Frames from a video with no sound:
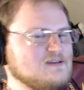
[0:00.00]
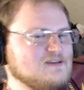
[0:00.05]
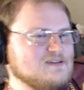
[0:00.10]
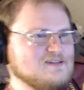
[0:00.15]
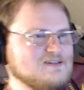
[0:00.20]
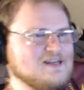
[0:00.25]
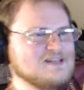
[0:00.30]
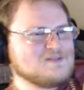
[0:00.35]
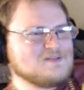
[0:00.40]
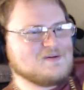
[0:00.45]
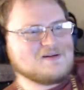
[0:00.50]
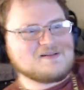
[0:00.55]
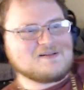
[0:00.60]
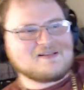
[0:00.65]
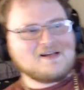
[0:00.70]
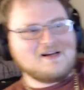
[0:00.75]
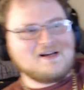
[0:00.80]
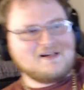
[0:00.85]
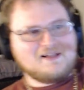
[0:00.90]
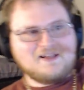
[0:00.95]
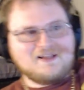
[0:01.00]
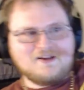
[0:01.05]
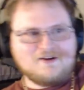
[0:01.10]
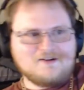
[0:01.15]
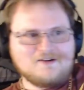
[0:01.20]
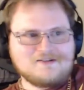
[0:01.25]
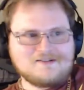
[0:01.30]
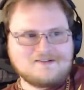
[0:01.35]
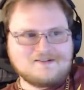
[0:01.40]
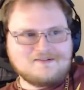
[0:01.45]
That's why I was kind of
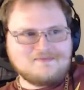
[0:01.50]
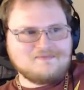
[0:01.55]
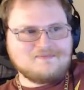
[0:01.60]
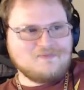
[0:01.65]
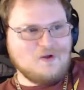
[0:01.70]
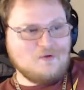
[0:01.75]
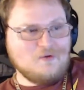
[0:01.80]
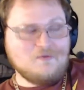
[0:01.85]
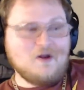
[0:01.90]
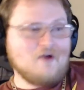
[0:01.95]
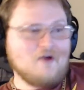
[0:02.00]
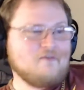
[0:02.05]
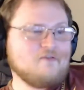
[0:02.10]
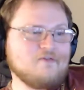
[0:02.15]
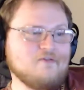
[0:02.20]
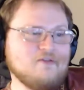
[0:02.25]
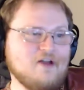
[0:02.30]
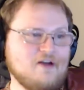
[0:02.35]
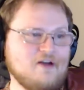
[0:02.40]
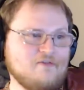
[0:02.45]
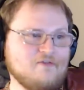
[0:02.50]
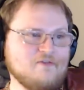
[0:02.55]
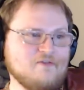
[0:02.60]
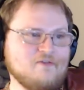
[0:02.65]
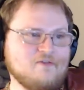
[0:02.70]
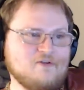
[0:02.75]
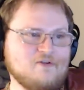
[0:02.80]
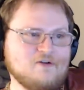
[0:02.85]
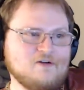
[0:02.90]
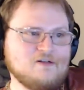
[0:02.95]
curious. No, no, not
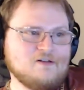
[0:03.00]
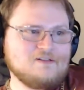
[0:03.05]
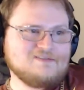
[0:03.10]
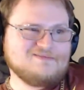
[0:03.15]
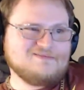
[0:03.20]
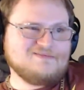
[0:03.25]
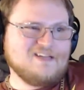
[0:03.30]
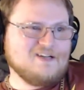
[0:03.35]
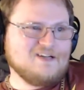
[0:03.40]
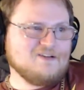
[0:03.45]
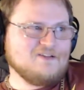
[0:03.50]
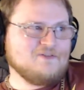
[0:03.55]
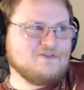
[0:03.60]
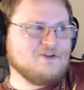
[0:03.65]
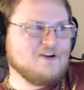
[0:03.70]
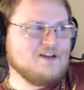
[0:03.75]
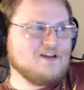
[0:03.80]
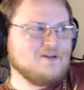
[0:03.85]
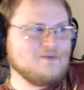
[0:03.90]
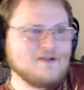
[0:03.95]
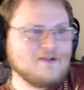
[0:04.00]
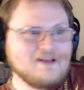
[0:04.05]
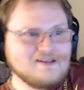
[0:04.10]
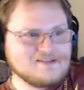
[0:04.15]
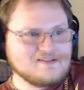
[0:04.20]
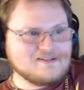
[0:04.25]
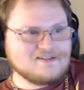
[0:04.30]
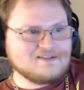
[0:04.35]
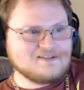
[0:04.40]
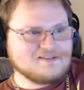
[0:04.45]
really for any
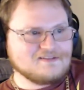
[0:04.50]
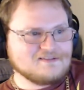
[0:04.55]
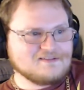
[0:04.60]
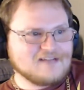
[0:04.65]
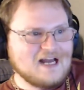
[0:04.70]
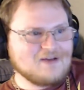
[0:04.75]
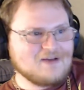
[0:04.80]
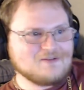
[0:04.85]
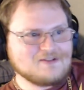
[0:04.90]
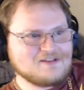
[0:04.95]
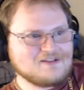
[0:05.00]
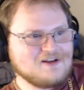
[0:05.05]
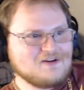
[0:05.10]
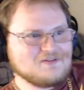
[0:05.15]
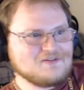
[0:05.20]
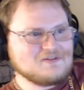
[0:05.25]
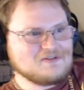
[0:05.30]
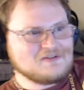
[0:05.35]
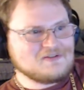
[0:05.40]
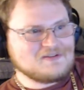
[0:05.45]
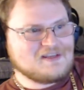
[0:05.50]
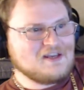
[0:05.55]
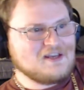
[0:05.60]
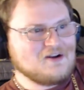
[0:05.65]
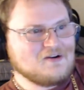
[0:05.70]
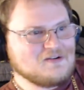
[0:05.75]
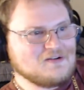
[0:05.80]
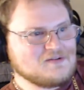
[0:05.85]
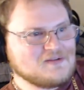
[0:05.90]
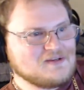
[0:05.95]
reason. I was just honestly just
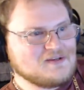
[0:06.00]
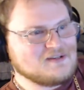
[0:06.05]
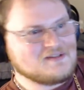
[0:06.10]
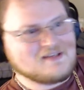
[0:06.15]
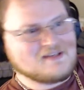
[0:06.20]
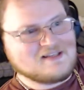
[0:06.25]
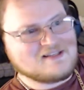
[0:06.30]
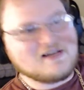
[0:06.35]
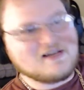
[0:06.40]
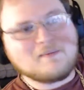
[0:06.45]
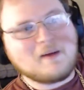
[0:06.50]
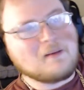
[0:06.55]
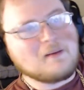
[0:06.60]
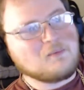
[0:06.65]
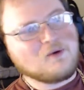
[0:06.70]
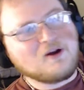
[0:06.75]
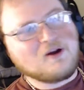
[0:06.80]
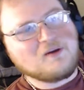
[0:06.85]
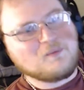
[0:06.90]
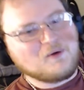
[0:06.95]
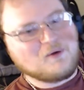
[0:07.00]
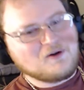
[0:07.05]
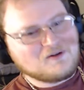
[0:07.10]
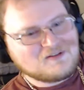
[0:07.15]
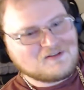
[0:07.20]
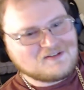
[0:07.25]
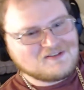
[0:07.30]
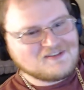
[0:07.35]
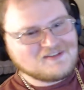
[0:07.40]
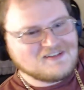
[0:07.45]
curious because that's how my brain
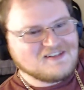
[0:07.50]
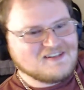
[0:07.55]
works.